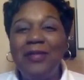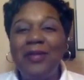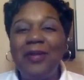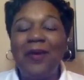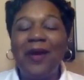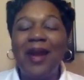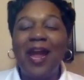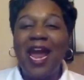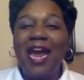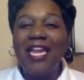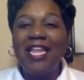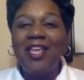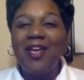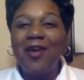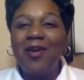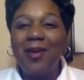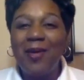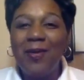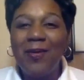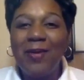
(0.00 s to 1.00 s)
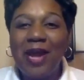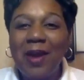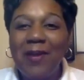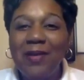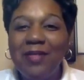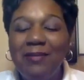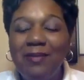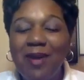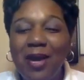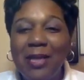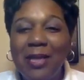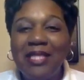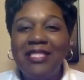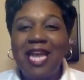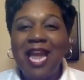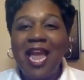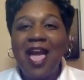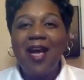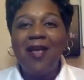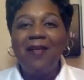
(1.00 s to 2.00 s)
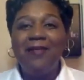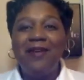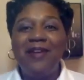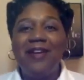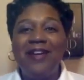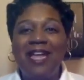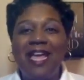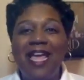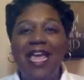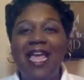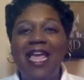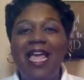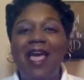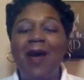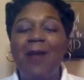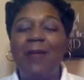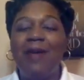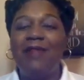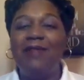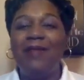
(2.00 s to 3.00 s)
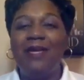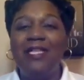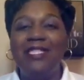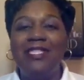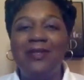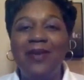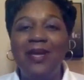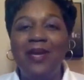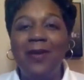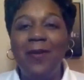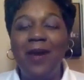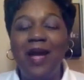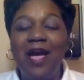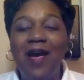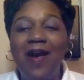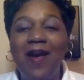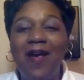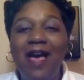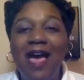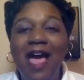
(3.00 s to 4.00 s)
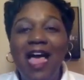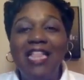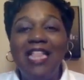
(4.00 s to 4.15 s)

Creating Your Career with Marla J. Alberti. Hope everyone's doing well.